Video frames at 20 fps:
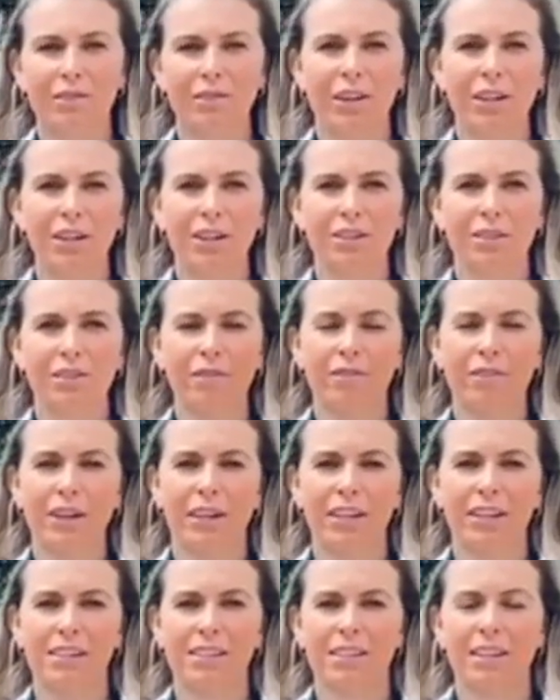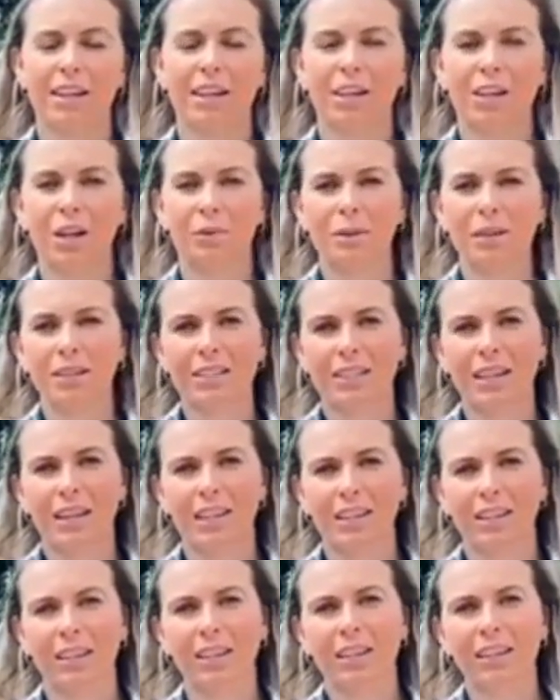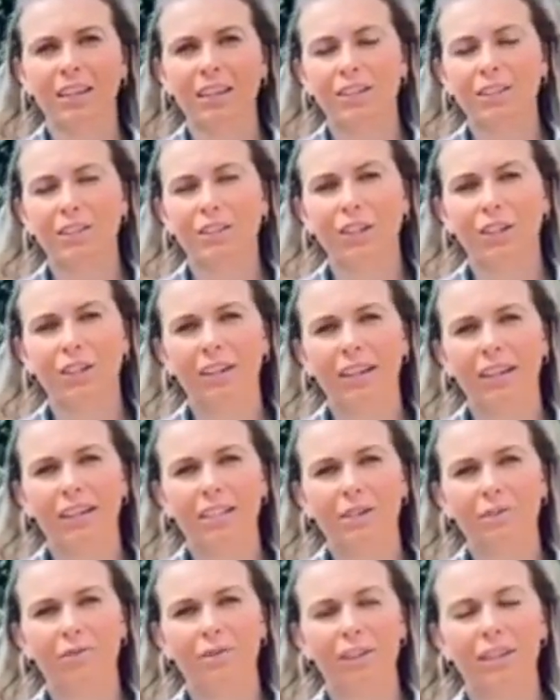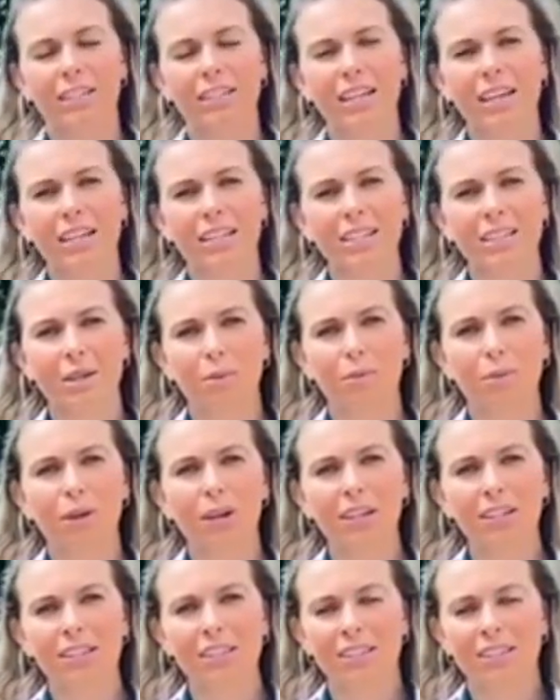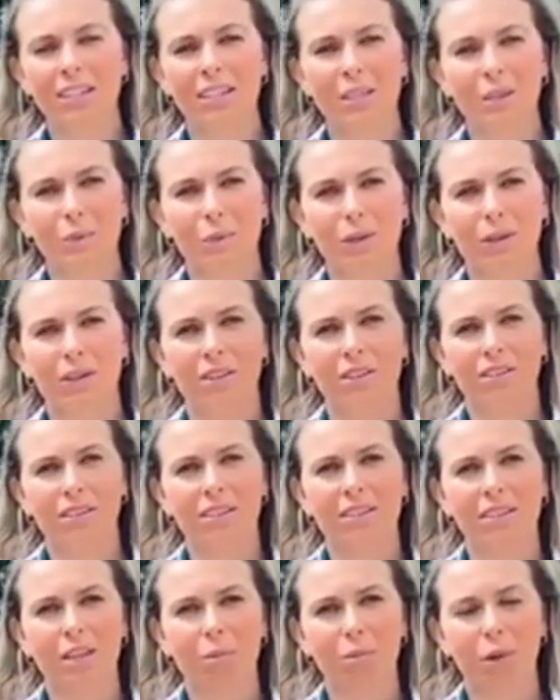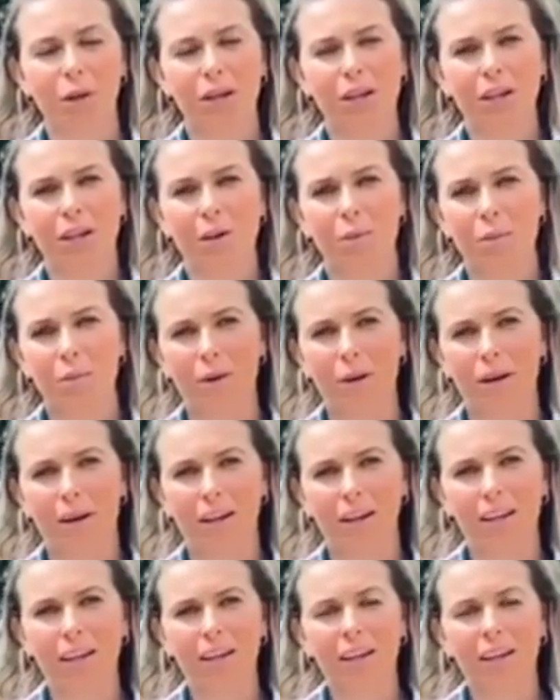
venues and friends that are coming together to donate some fantastic prizes and experiences that money can't buy.